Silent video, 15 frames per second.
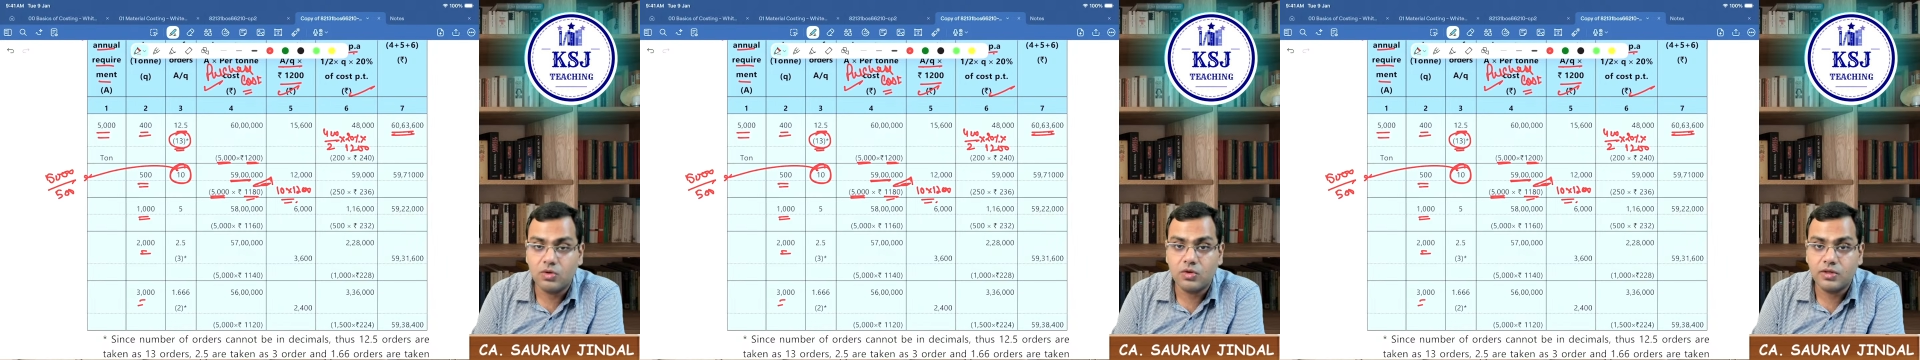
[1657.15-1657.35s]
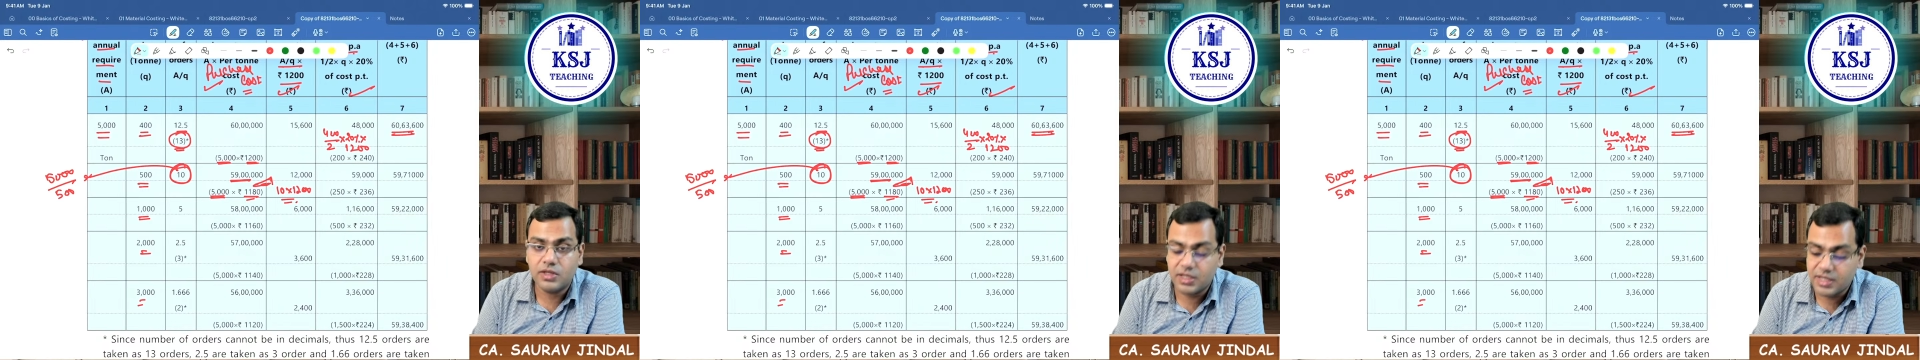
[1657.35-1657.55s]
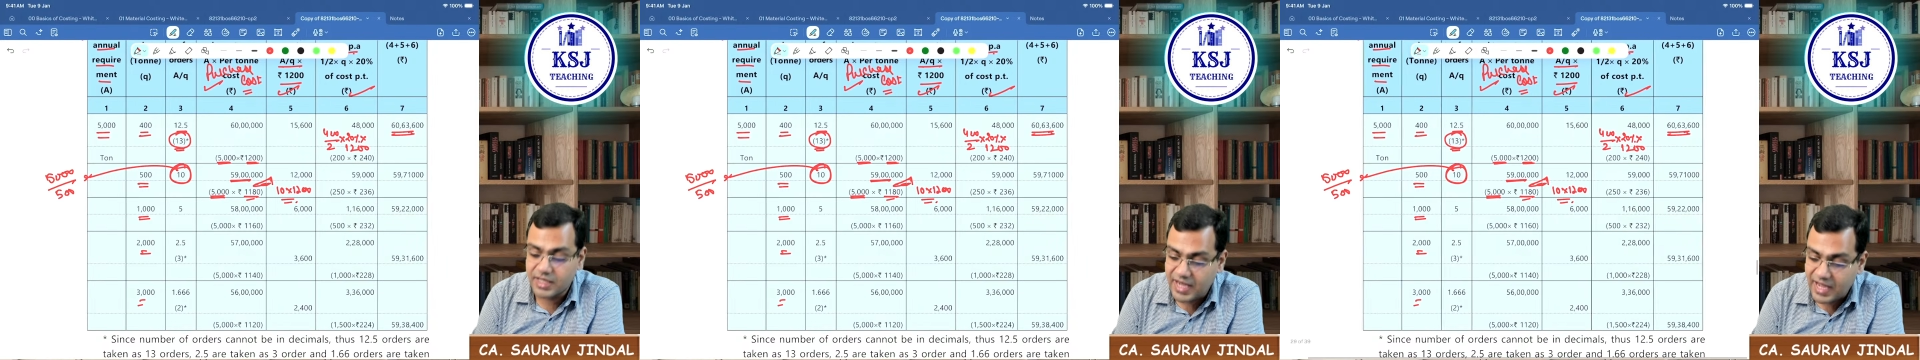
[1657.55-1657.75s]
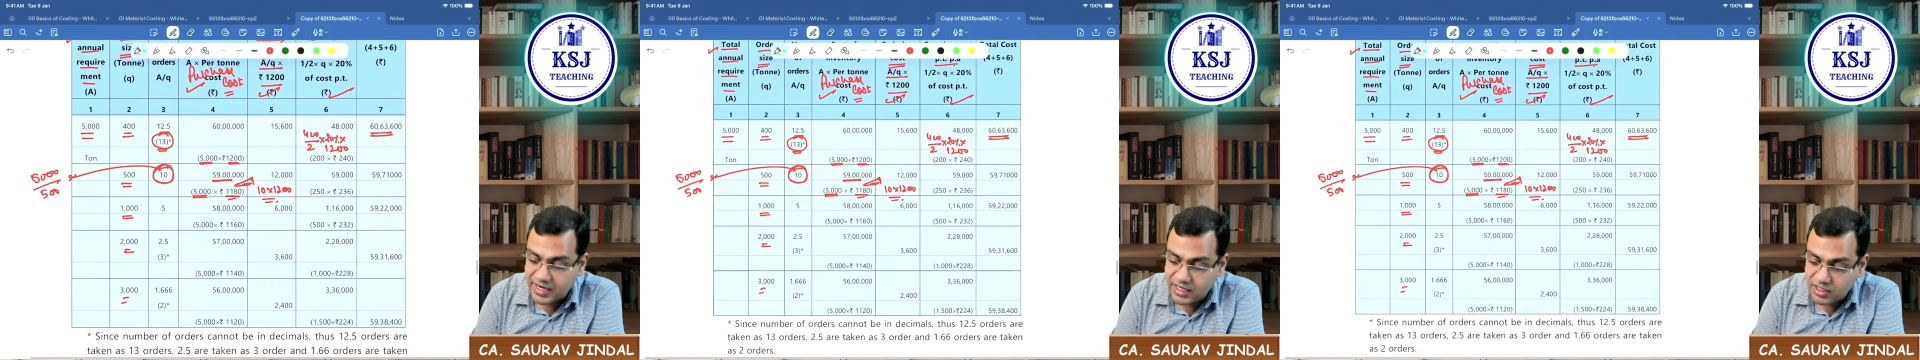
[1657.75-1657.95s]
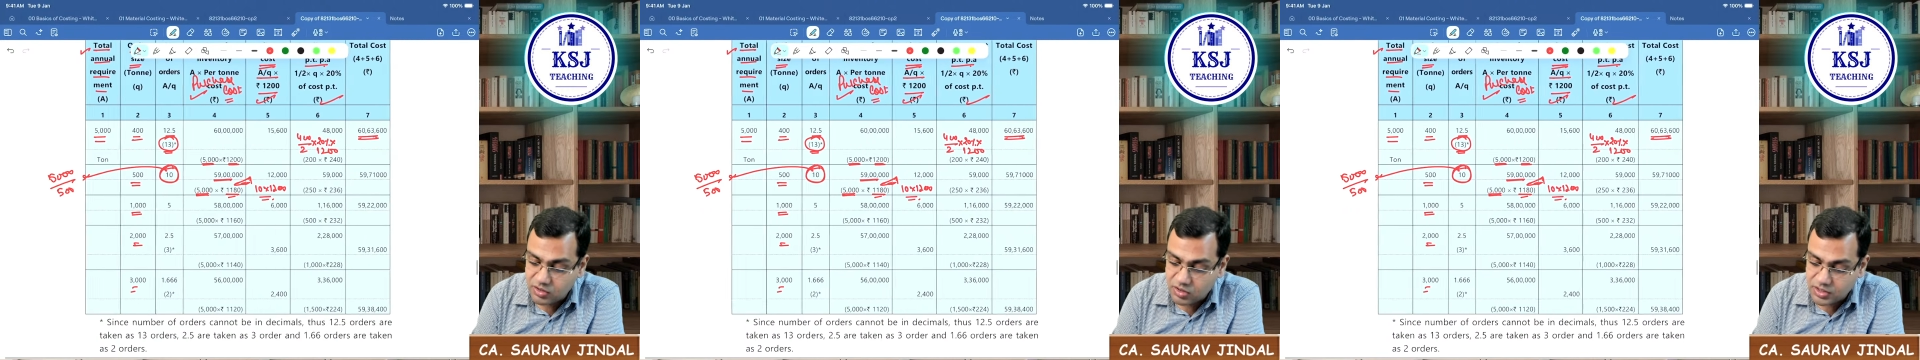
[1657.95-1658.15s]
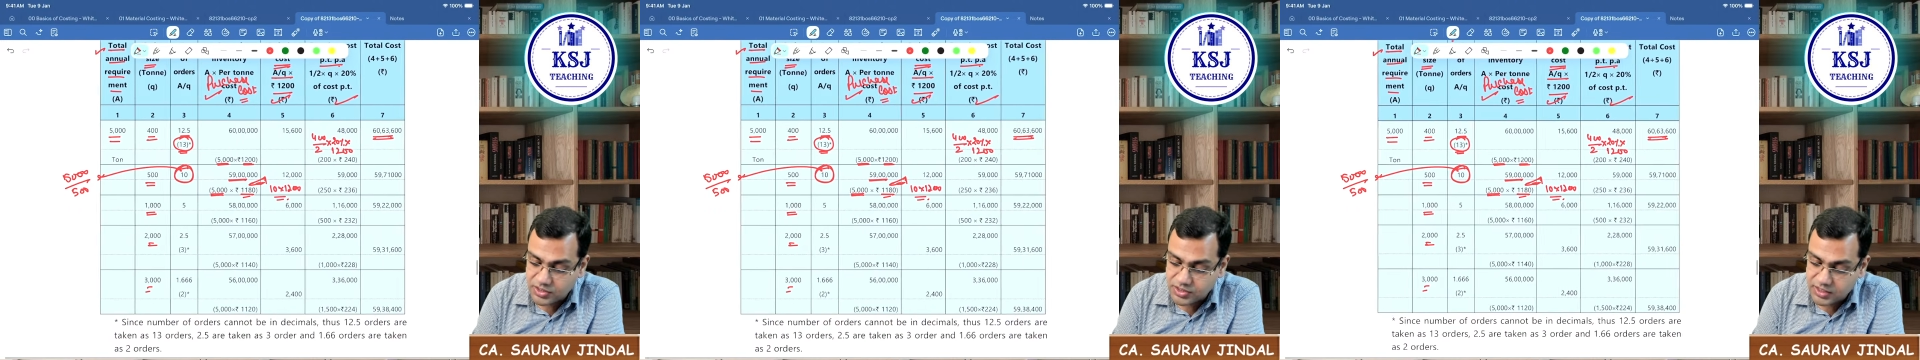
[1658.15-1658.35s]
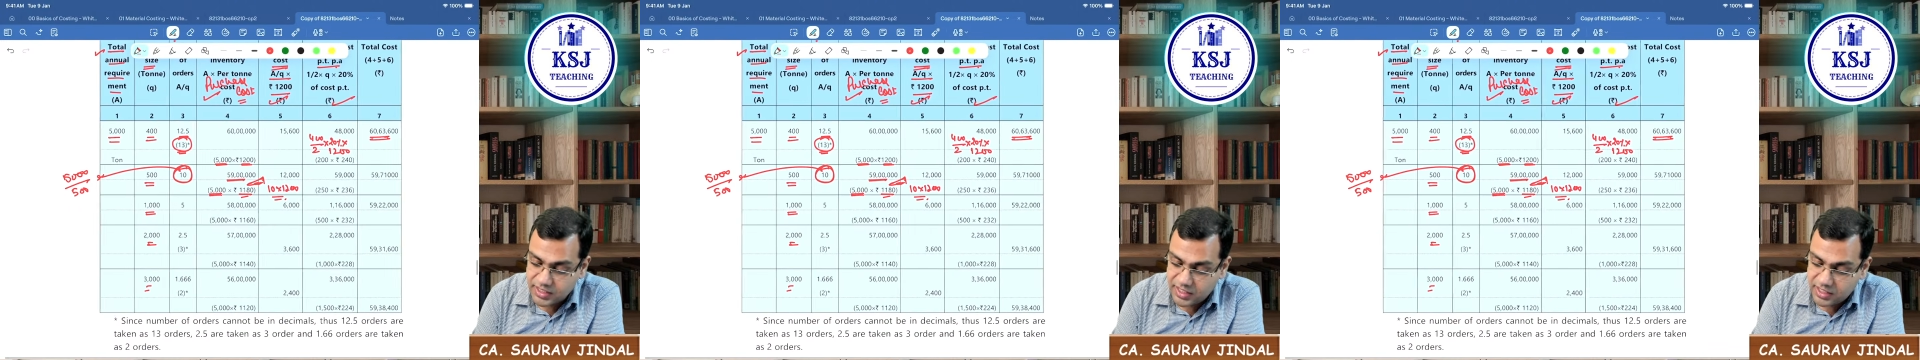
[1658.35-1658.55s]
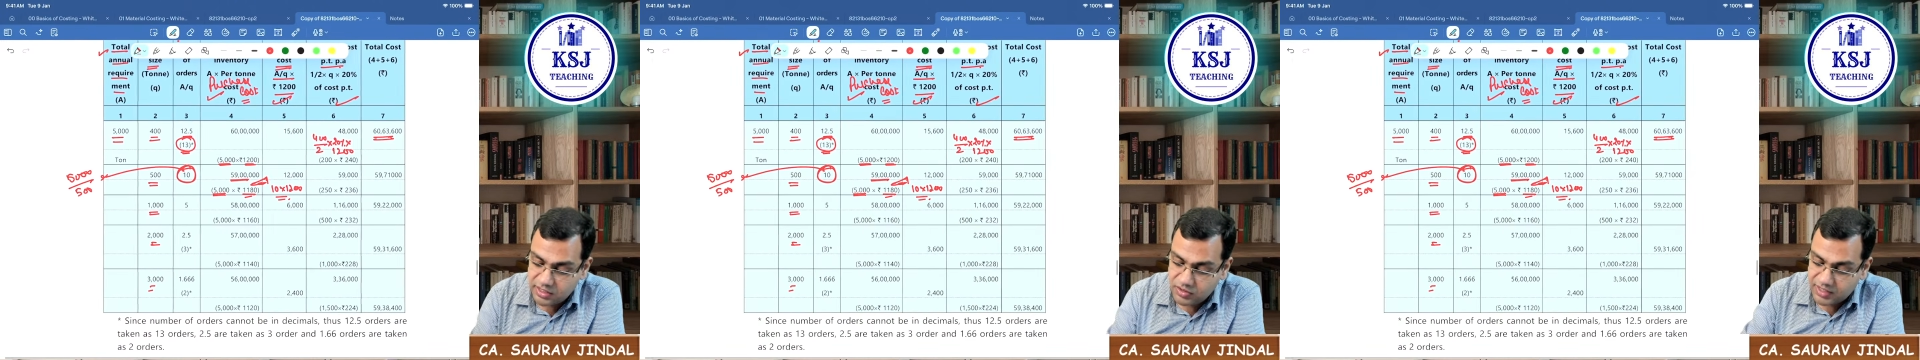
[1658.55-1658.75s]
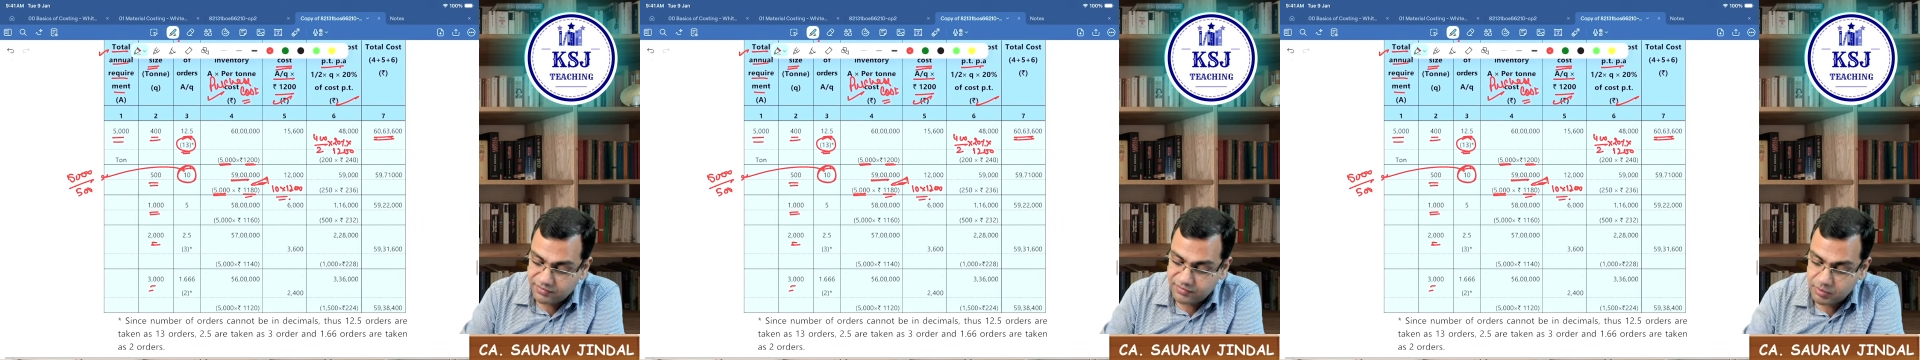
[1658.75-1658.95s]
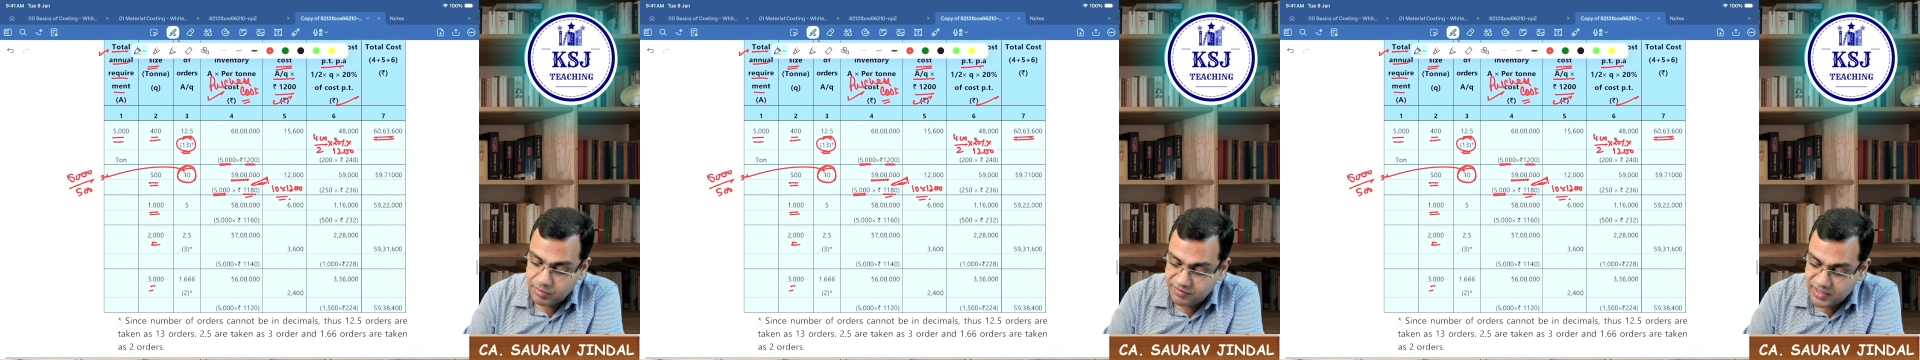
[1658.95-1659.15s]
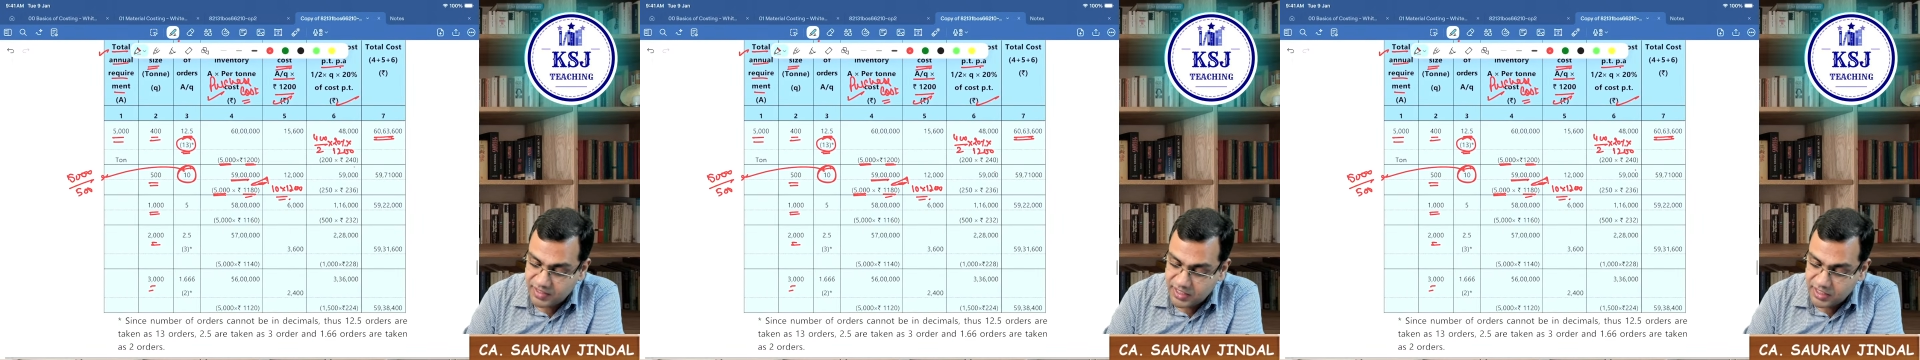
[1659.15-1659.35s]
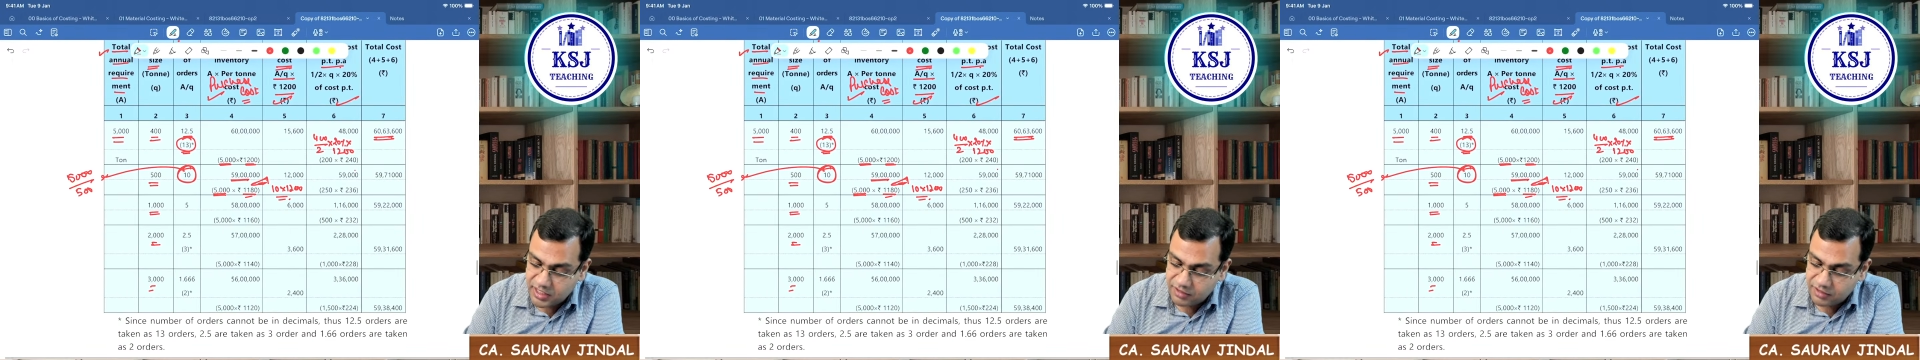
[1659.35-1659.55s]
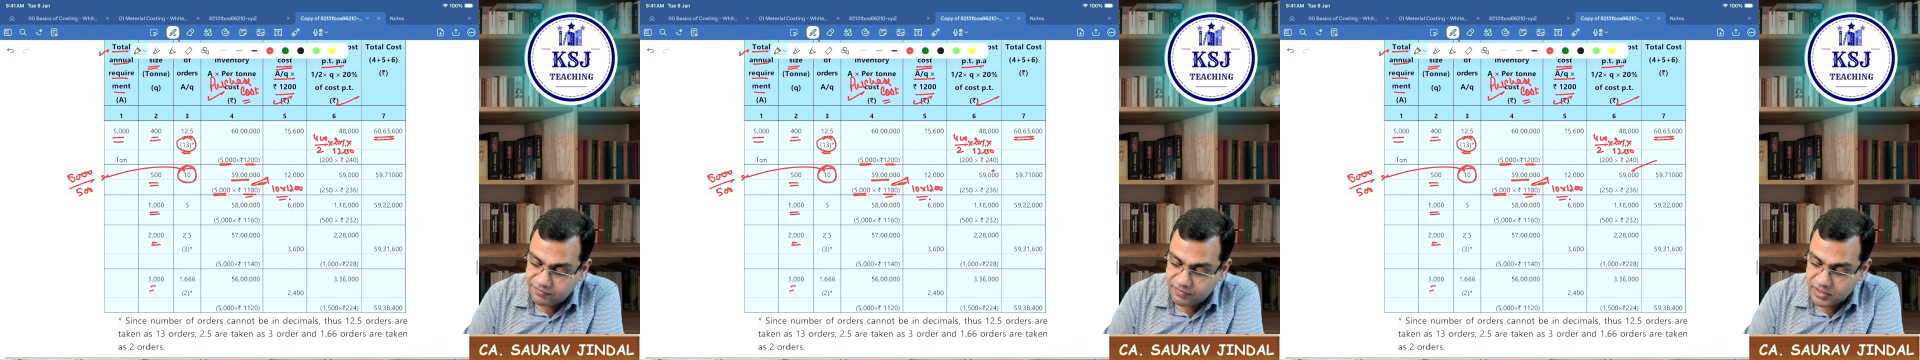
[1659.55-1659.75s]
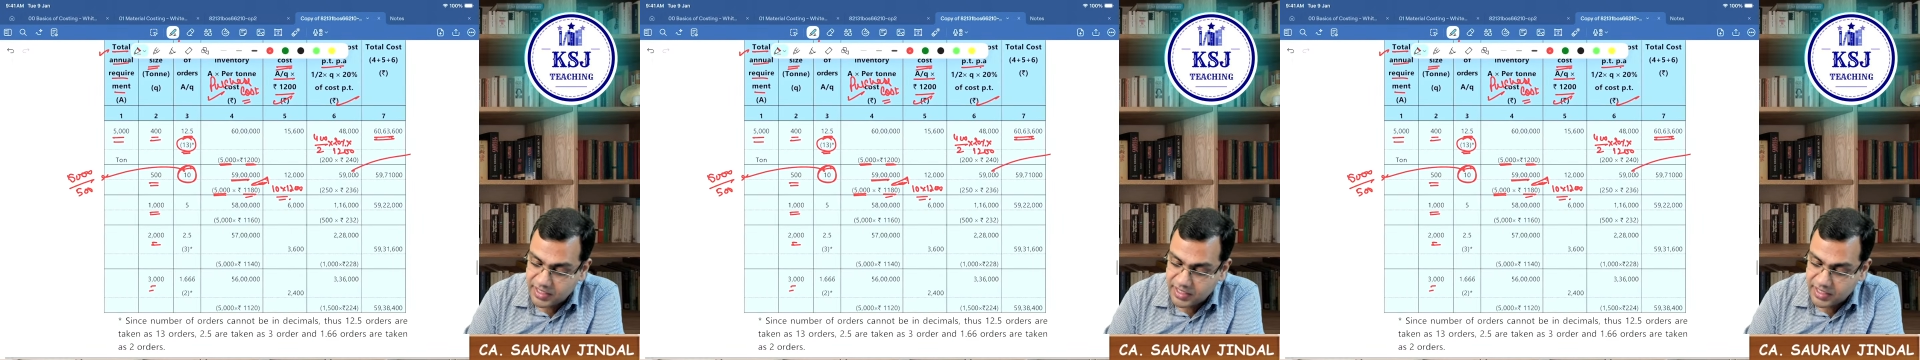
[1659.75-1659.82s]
The carrying cost, again you have to be very careful.